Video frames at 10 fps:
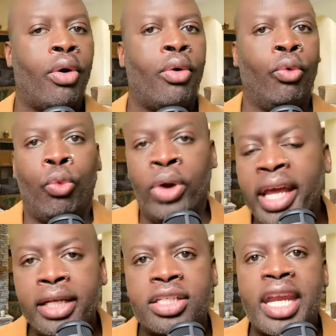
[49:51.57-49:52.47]

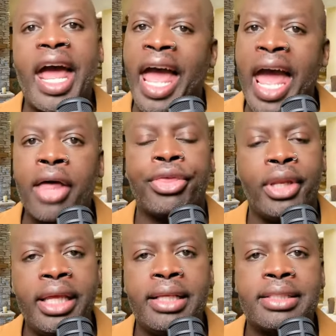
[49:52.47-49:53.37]
Rich
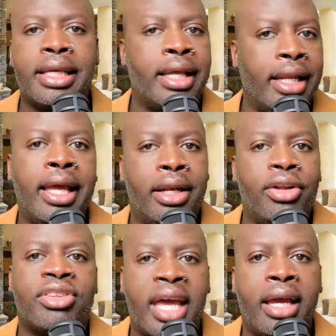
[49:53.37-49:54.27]
athletes and
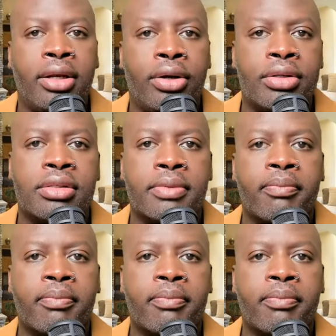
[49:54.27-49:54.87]
entertainers